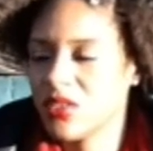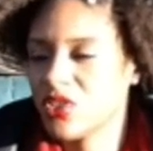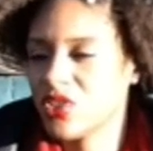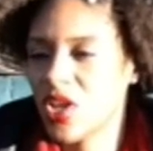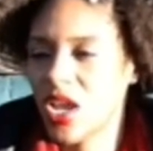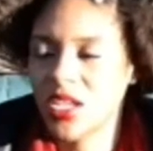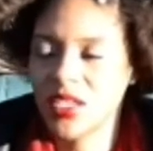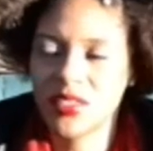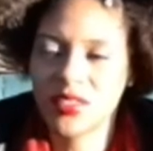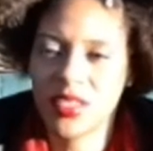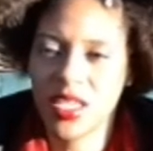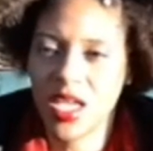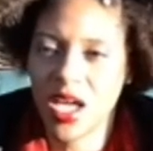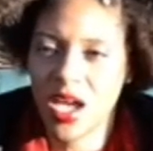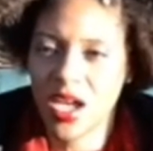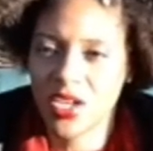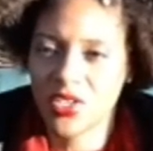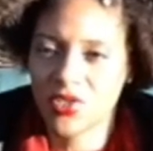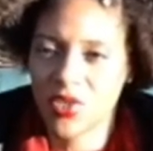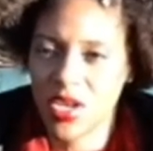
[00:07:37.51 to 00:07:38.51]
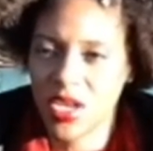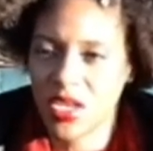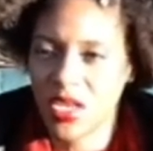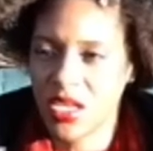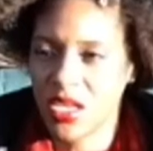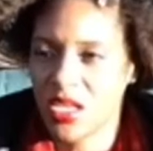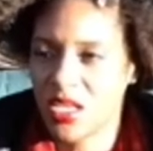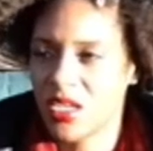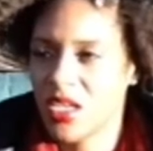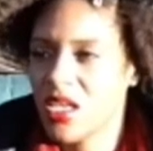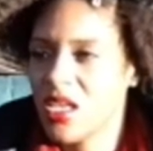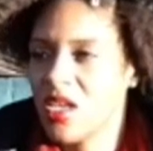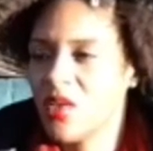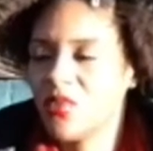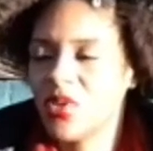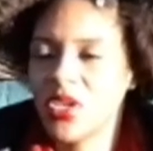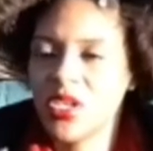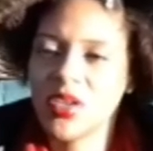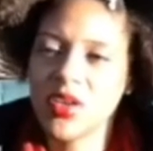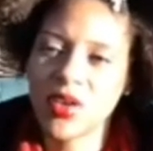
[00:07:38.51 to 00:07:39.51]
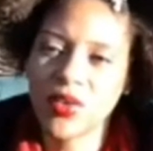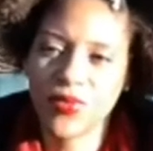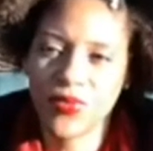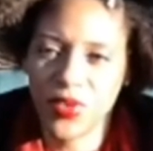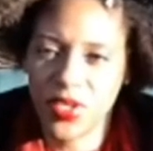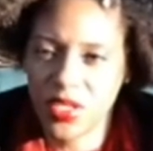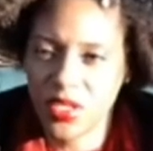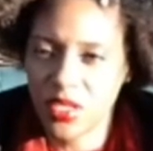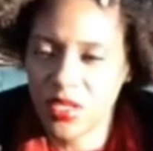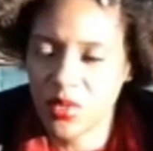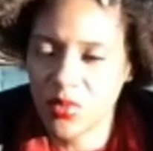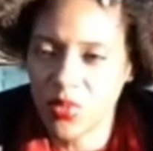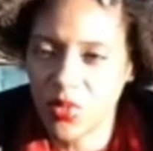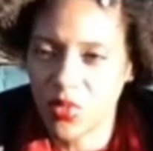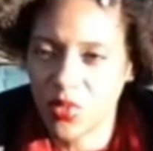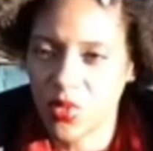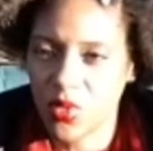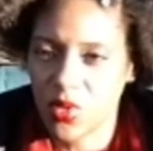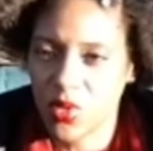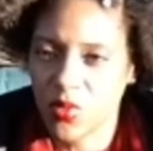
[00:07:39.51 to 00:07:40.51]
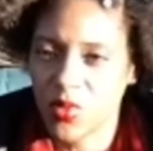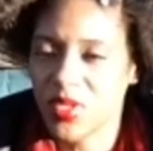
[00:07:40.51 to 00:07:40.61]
trying to stay hydrated, putting our feet in the pool.